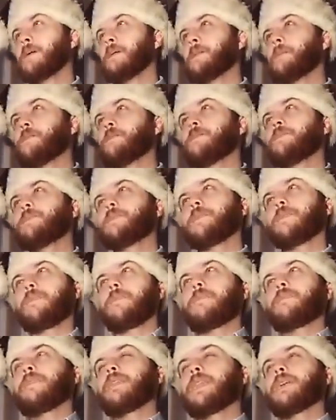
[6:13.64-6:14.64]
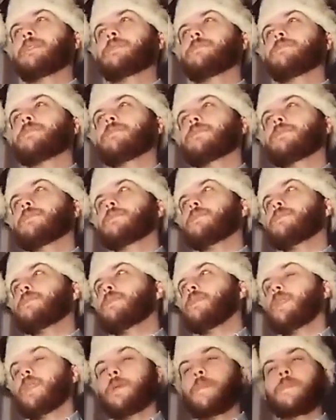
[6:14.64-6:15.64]
Ways.
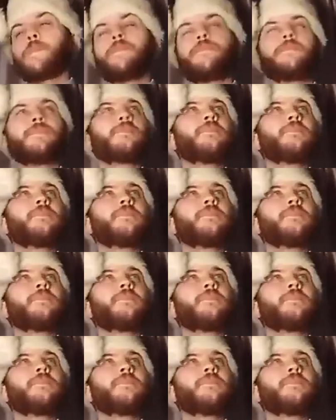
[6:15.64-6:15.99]
I've seen